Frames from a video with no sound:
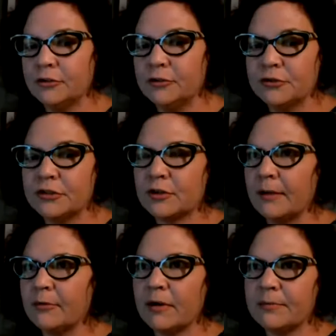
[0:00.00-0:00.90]
who's the
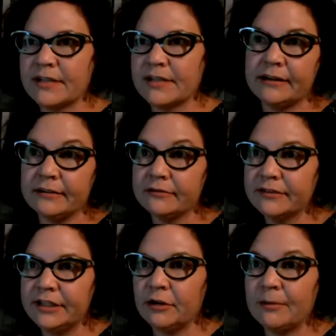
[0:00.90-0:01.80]
tribal representative.
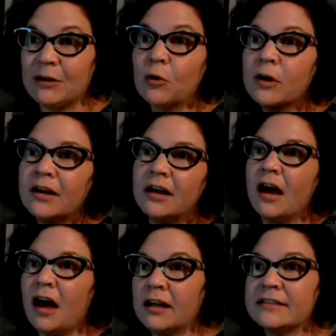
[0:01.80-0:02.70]
You know what I mean? Or
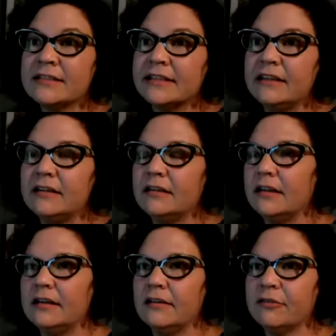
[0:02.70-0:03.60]
honestly,
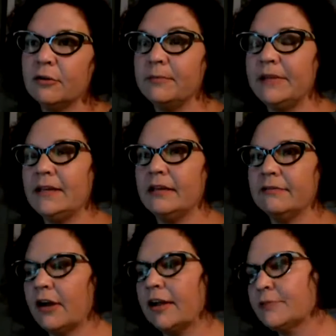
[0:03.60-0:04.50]
for me,
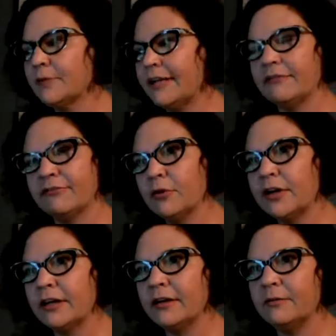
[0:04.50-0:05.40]
for us working in
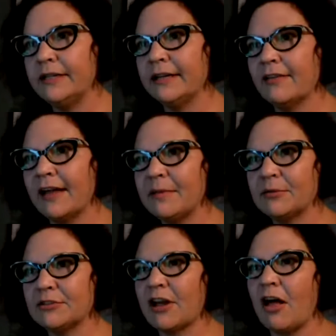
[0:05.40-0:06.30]
Florida, we get a lot of
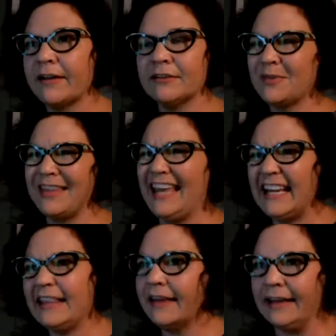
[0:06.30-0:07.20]
people just calling us with
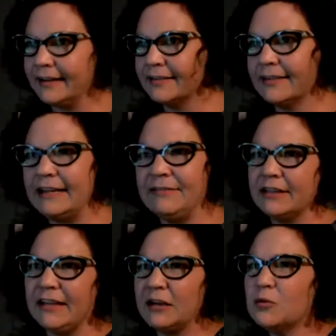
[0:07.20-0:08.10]
anything that
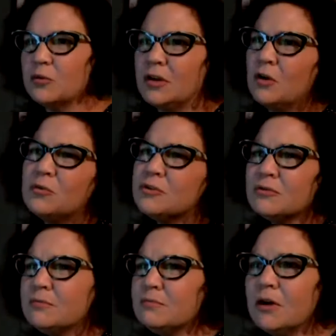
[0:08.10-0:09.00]
even like was
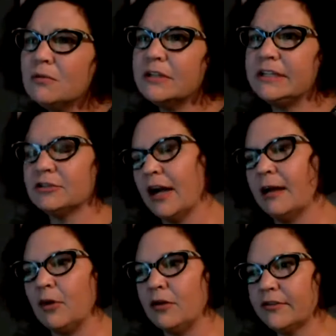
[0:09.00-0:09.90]
remotely
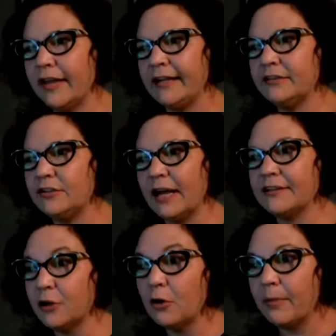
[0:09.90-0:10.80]
tribal, saying, do you
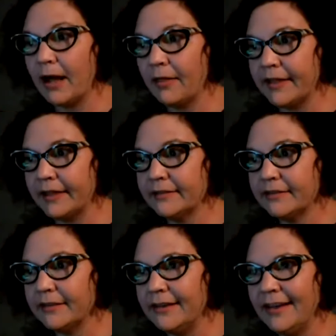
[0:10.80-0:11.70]
guys know about
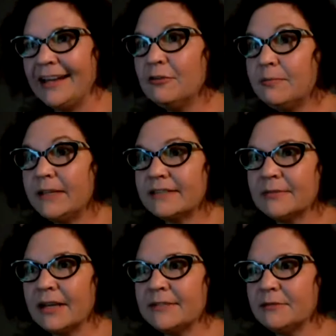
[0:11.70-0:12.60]
this? And it would be,
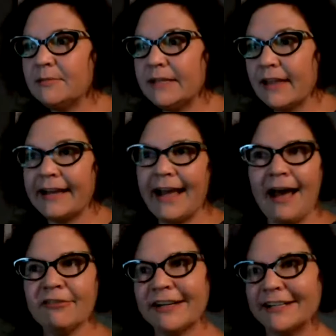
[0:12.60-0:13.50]
sometimes it would be like
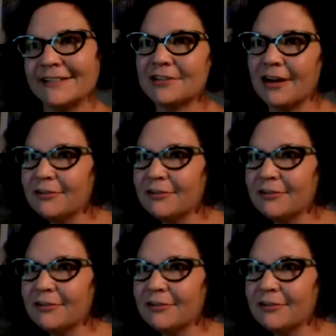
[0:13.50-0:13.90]
African stuff or